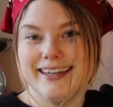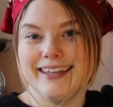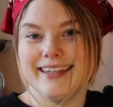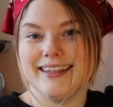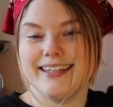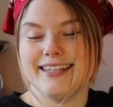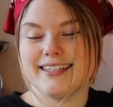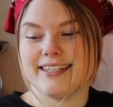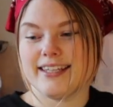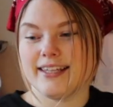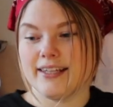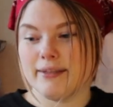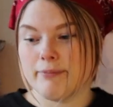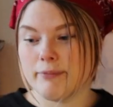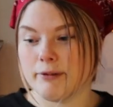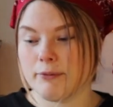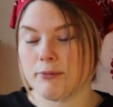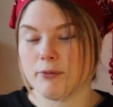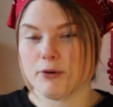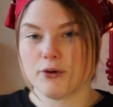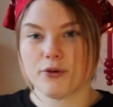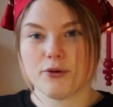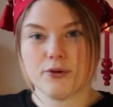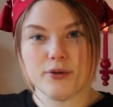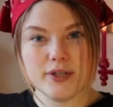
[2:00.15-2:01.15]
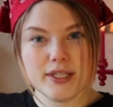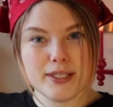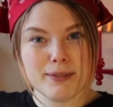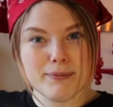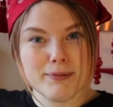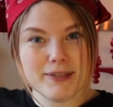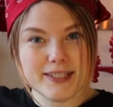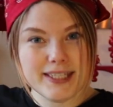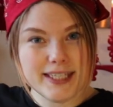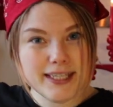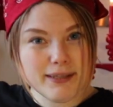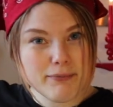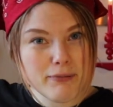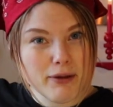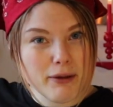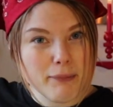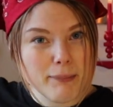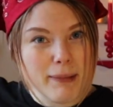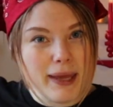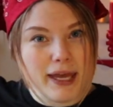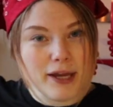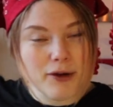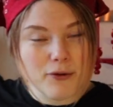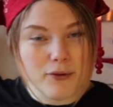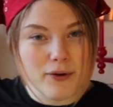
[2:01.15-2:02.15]
this a little bit more Christmassy, my
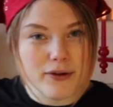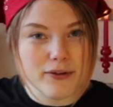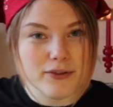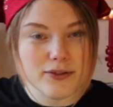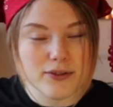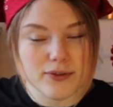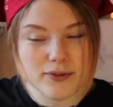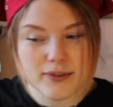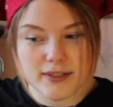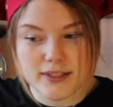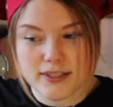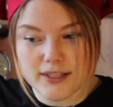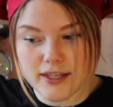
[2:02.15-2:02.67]
background, so it's